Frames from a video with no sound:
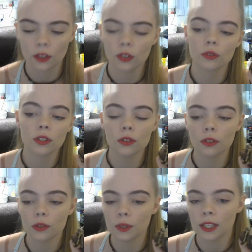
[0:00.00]
You can do
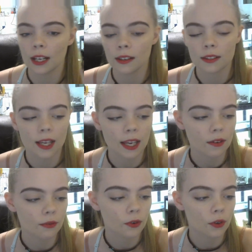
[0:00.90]
a 20-gallon tank
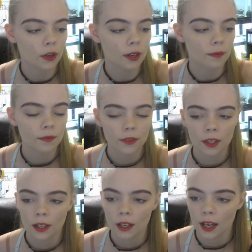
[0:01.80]
for
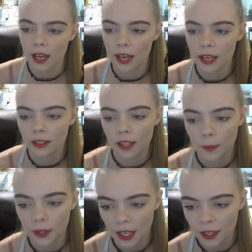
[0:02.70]
a
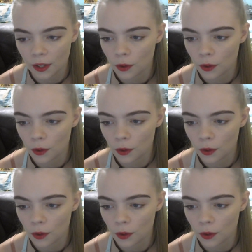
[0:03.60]
leopard gecko,